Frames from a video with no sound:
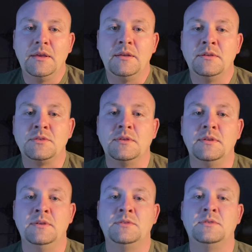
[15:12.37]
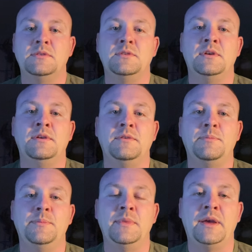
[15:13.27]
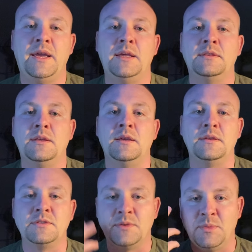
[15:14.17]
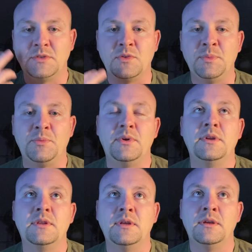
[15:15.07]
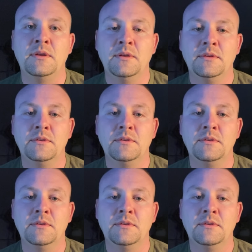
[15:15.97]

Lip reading: a hand thing. It's a muscle memory thing.